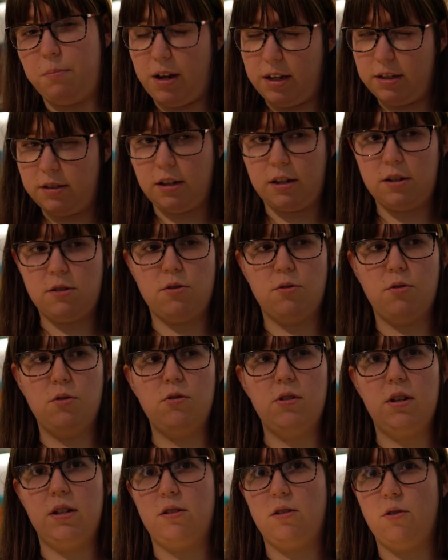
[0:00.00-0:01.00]

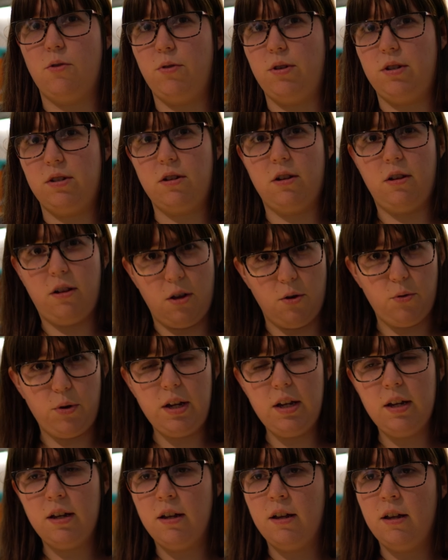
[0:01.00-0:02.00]
bisexual, and so is
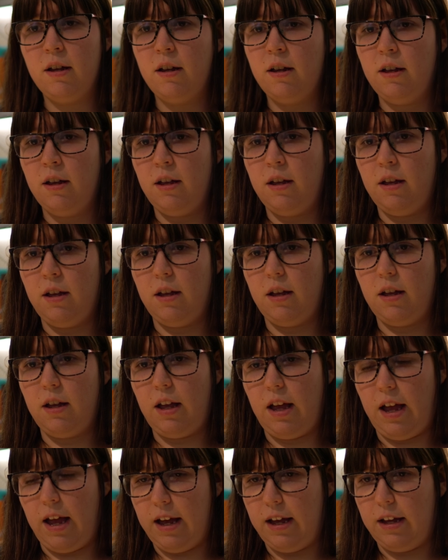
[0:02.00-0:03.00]
Chloe.
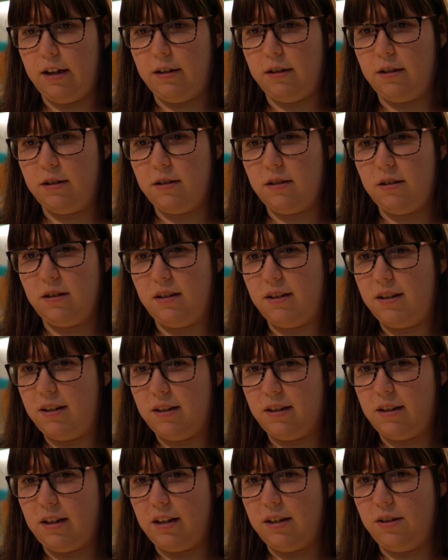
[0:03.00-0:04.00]
And
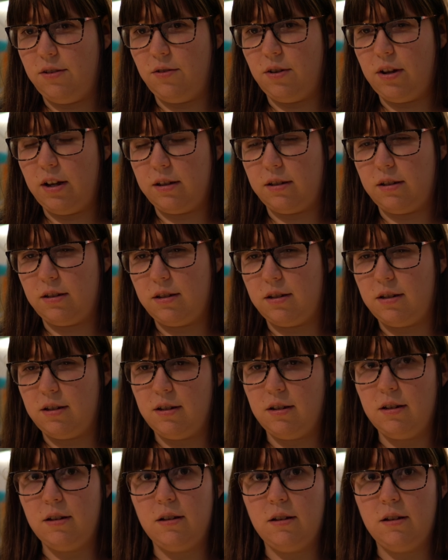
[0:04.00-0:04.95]
then you got